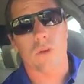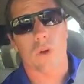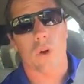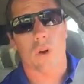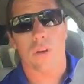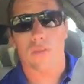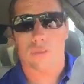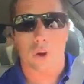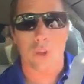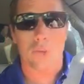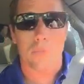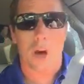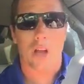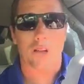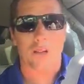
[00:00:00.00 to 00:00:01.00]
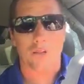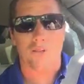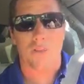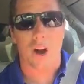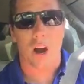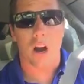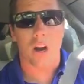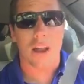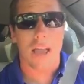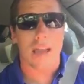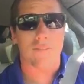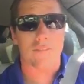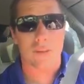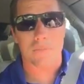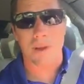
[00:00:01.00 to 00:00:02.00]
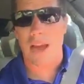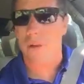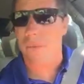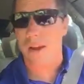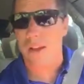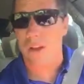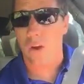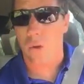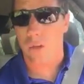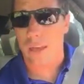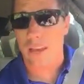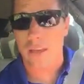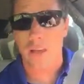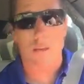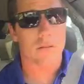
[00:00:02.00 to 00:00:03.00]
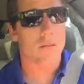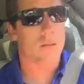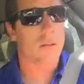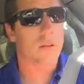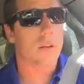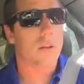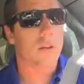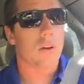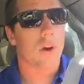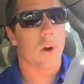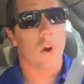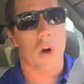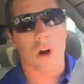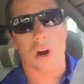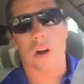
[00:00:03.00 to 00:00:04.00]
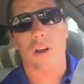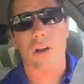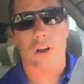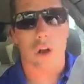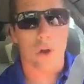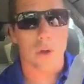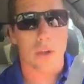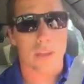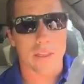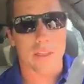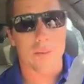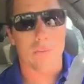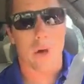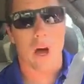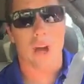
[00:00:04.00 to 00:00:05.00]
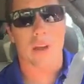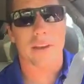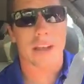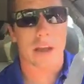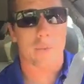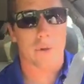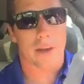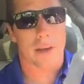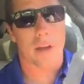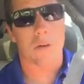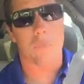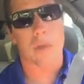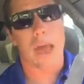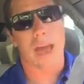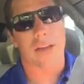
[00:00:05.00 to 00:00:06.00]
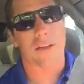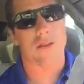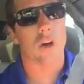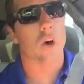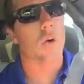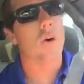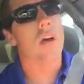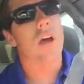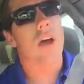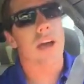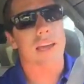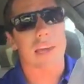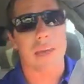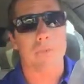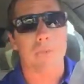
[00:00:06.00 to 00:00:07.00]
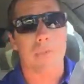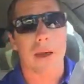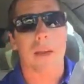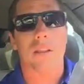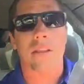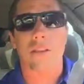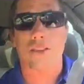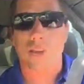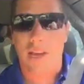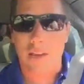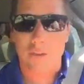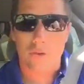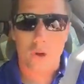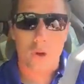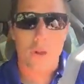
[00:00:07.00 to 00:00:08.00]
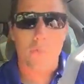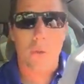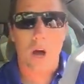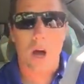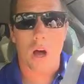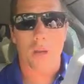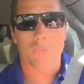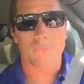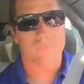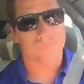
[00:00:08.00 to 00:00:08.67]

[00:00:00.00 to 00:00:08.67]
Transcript: or throw the ball too far and have him not want to go get it, or go get the ball and not want to come back. So I keep him on a leash, I throw the ball,